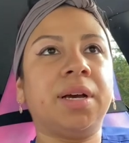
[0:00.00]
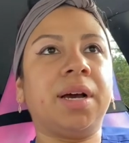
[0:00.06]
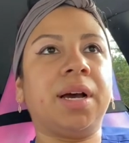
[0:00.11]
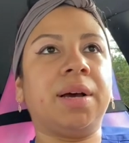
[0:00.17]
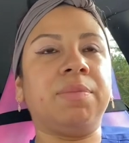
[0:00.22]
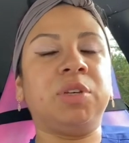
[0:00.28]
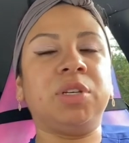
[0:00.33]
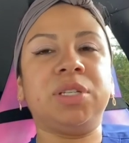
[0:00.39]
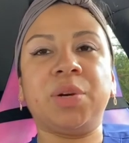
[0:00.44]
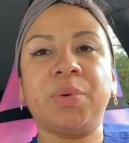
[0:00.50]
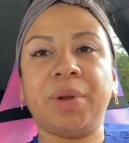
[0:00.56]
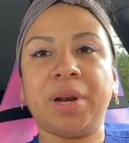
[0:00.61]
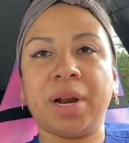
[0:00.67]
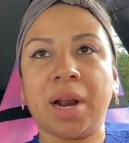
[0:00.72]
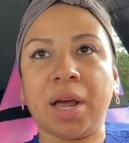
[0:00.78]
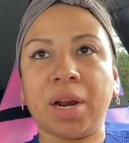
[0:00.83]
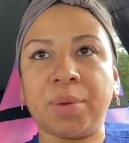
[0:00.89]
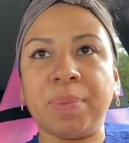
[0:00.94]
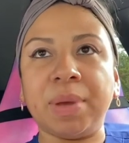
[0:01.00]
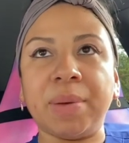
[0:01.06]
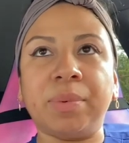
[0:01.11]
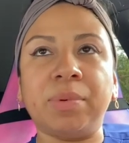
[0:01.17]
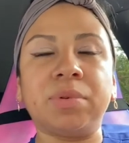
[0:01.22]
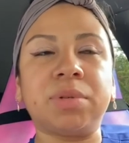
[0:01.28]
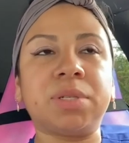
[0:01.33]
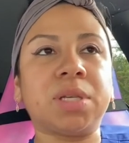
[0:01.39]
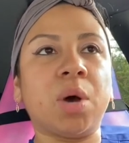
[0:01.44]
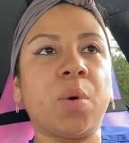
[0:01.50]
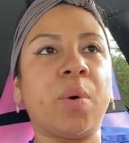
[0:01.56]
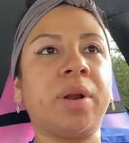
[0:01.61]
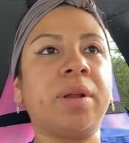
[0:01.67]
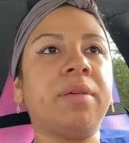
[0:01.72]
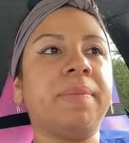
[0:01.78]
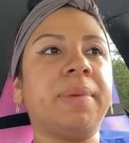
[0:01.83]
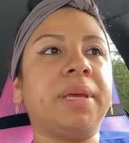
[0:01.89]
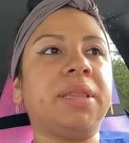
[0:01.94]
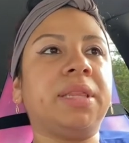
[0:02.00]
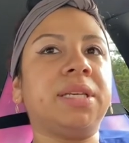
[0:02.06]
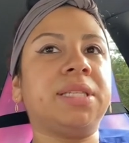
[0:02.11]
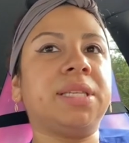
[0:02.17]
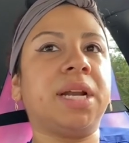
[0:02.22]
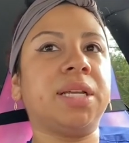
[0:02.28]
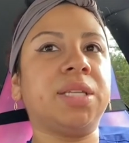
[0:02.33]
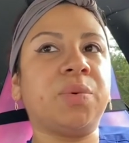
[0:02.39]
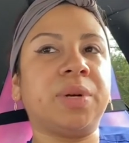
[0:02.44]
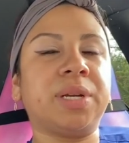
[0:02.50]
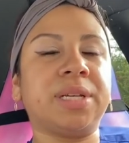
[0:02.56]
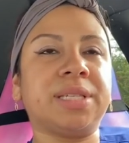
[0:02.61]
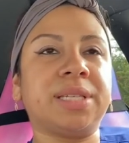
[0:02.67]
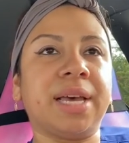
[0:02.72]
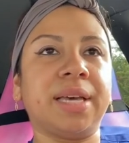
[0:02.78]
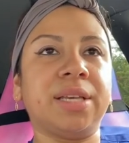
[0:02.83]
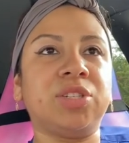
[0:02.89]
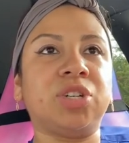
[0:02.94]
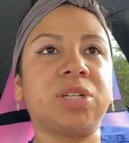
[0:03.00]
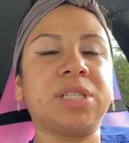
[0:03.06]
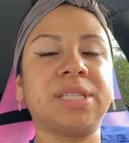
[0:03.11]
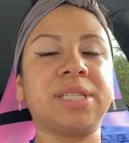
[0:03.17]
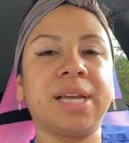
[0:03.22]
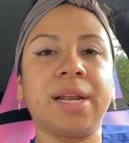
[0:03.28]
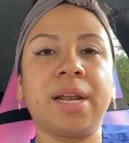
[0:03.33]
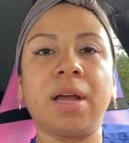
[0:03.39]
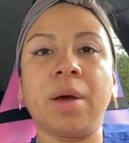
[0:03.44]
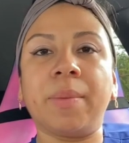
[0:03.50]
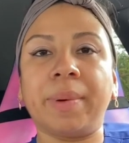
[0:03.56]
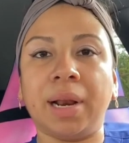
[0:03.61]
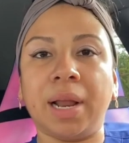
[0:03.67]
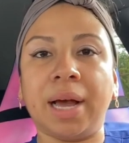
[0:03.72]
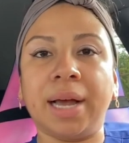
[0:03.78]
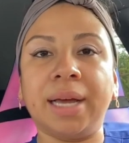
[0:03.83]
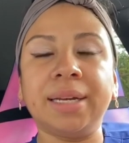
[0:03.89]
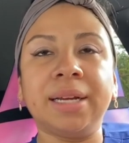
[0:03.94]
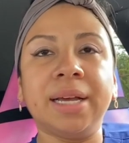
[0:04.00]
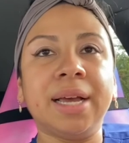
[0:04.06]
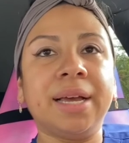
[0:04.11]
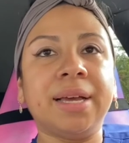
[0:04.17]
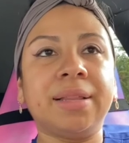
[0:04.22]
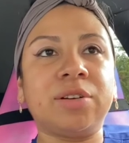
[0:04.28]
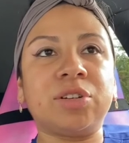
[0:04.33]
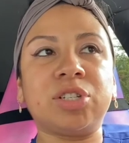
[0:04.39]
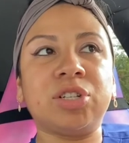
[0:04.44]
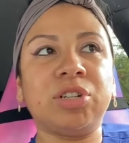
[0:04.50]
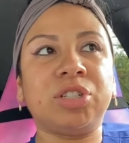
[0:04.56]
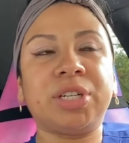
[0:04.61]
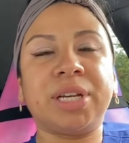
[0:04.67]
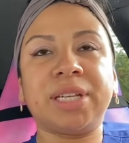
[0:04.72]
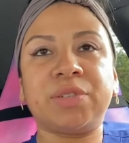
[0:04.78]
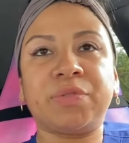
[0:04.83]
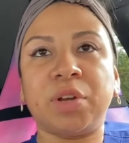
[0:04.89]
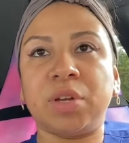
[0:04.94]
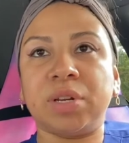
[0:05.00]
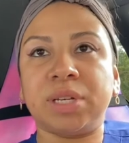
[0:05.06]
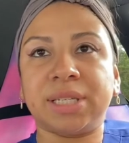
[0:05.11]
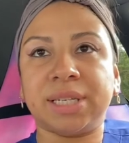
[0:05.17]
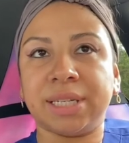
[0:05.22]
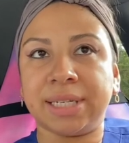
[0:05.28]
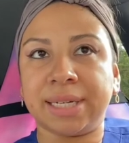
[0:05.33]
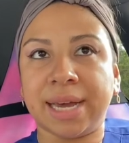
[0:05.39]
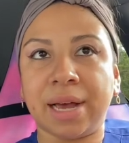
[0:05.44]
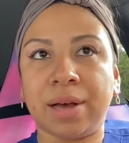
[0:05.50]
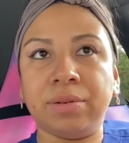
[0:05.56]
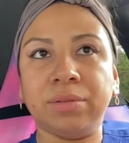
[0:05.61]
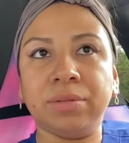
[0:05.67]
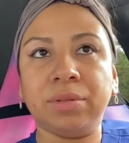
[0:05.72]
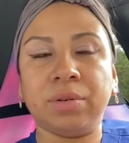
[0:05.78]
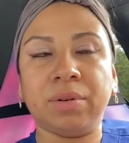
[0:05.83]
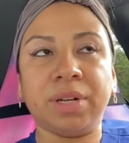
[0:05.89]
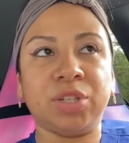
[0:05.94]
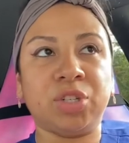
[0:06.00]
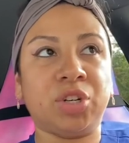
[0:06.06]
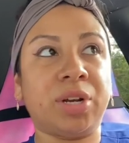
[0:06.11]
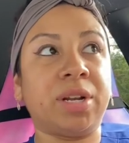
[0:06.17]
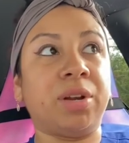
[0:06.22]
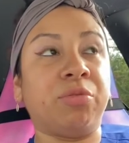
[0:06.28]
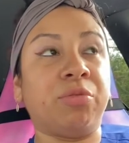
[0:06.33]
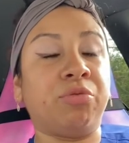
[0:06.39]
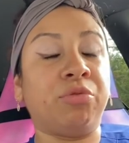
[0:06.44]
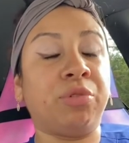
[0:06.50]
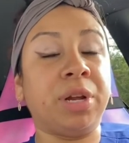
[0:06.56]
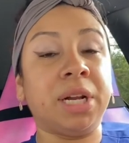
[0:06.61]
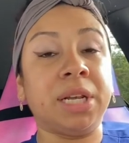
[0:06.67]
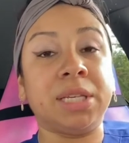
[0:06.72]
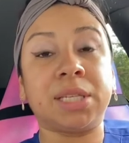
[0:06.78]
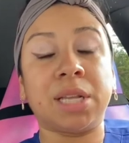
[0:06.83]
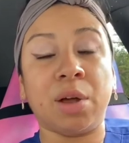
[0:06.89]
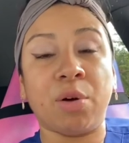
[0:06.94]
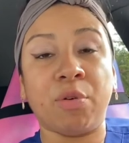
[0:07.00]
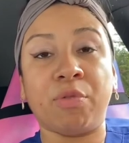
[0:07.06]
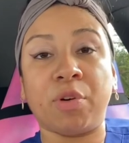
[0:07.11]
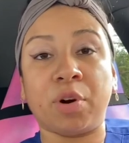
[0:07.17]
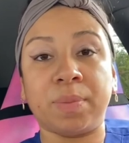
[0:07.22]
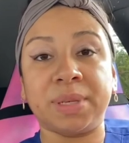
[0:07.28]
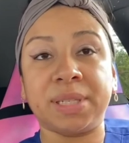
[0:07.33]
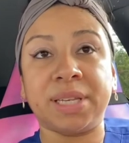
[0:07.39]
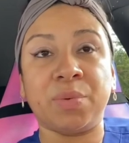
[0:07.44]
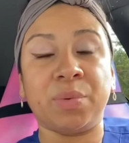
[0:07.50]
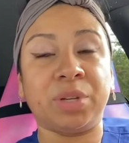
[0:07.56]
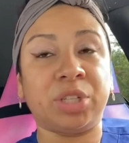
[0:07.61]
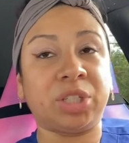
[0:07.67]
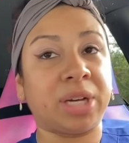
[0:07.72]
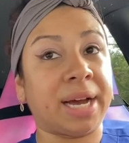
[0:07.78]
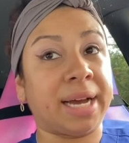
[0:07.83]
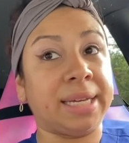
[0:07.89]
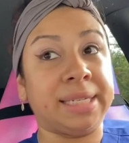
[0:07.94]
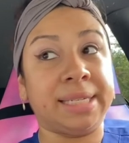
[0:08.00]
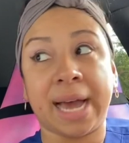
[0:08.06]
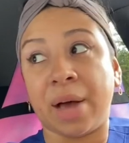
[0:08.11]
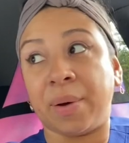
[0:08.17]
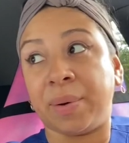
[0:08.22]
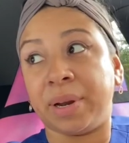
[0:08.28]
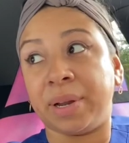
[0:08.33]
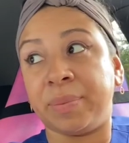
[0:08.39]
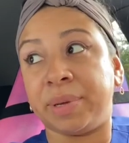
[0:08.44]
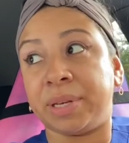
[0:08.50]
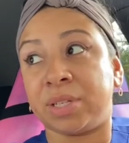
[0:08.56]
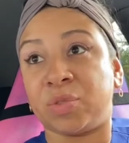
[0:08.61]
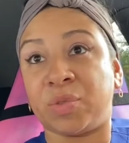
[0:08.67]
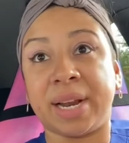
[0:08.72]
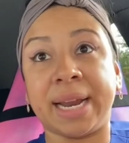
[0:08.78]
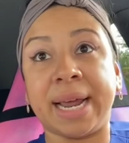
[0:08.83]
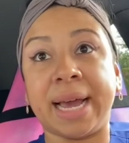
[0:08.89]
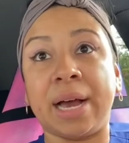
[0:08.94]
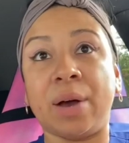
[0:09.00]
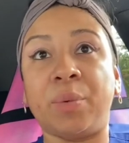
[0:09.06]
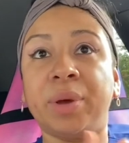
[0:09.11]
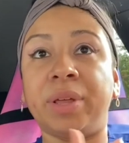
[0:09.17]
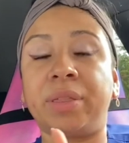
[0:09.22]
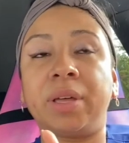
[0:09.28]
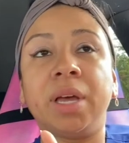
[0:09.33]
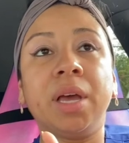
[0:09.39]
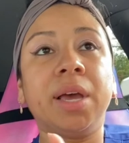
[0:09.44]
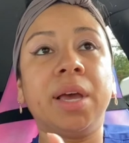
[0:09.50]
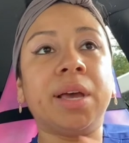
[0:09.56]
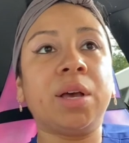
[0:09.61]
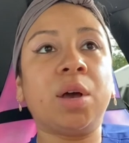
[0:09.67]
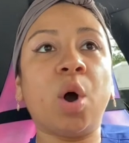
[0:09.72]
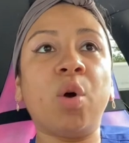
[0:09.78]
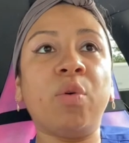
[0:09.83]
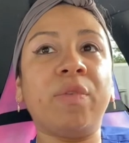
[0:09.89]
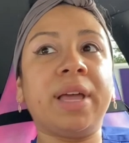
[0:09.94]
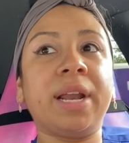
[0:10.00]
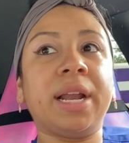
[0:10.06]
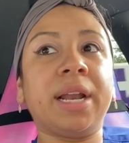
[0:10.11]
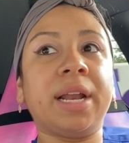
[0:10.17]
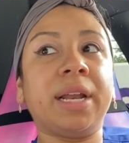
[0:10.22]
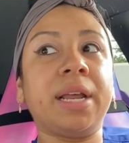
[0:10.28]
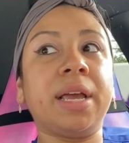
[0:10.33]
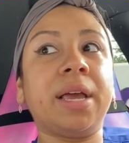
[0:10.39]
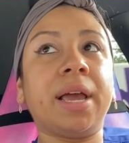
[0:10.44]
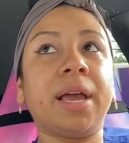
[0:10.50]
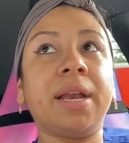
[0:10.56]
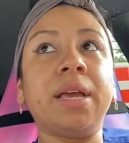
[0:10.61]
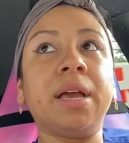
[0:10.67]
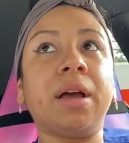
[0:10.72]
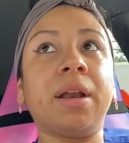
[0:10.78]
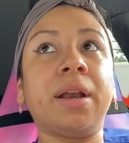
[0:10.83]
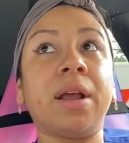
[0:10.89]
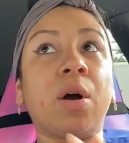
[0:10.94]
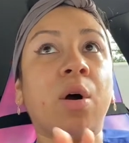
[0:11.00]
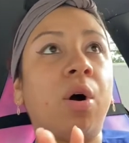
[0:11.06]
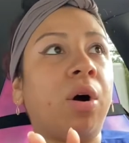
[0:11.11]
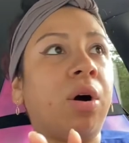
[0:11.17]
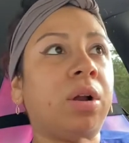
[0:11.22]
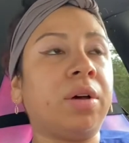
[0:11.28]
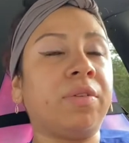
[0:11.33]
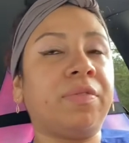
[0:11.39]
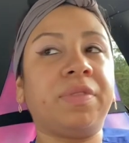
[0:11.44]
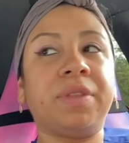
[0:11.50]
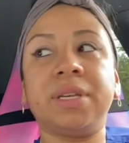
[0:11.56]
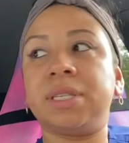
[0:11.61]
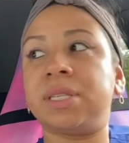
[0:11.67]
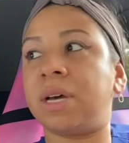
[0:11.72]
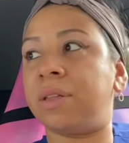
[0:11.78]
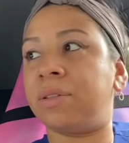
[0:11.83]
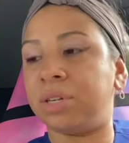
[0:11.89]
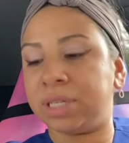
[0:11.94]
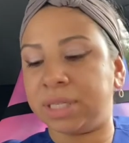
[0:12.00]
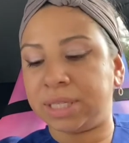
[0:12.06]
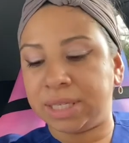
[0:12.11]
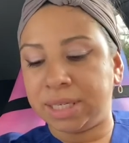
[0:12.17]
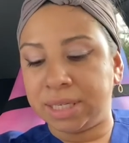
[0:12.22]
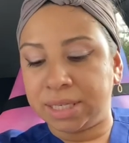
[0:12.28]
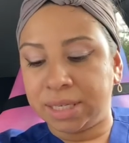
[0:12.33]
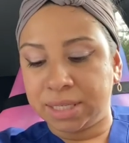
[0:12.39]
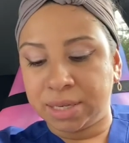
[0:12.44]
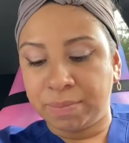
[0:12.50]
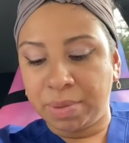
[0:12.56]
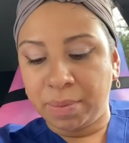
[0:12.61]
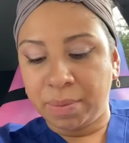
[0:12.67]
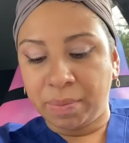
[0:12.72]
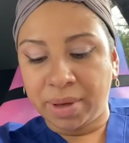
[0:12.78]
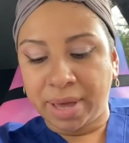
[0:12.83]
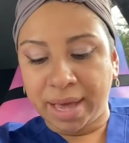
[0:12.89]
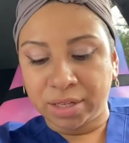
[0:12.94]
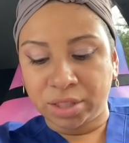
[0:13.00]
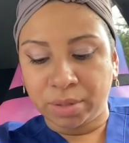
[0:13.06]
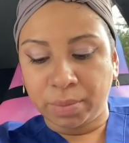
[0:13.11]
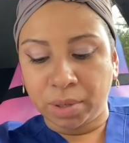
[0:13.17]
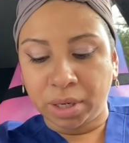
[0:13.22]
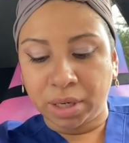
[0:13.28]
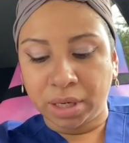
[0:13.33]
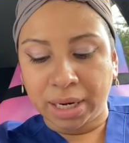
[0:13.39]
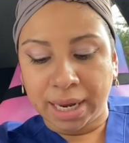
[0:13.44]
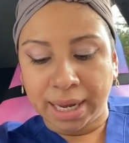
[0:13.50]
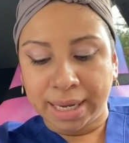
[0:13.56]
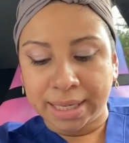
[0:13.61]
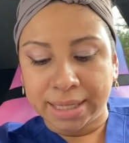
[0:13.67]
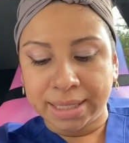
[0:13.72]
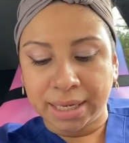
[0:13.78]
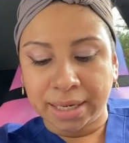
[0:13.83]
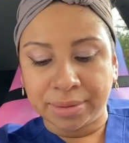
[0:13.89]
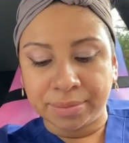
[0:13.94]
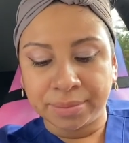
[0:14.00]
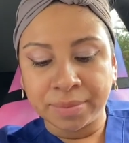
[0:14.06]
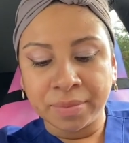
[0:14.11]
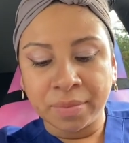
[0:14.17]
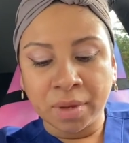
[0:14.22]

um, you deal with a lot of people so one of the main things that i do want to say is you're standing up a lot there's no chance for you to sit down unless you're in a really slow pharmacy which i doubt it because right now with covid and any any and all of these other diseases and people catching blood clots and